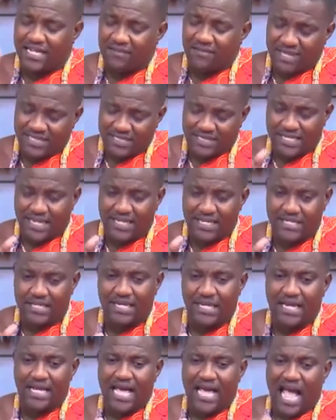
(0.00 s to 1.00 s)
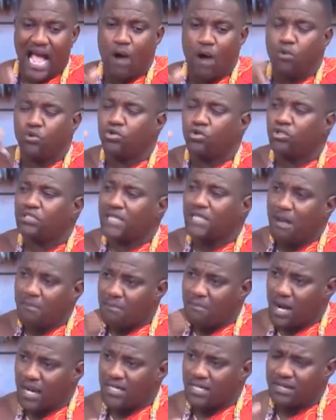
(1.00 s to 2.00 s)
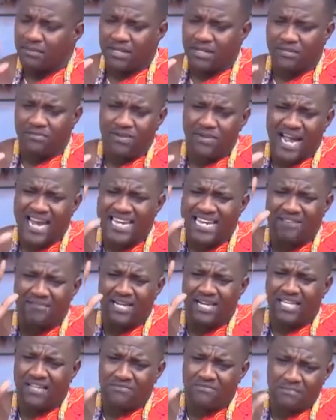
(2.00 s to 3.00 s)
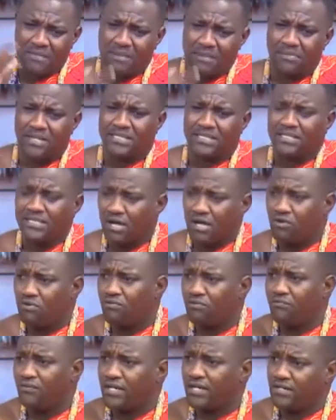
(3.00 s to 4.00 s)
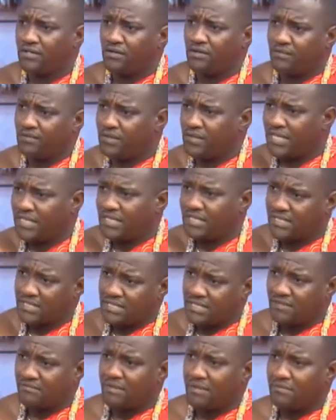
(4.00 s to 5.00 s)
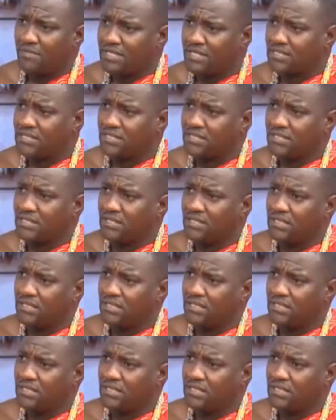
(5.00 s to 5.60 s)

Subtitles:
said I will not come back. Number three, I never gave him my blessings. Now, no, Fred, does he deserve my blessings?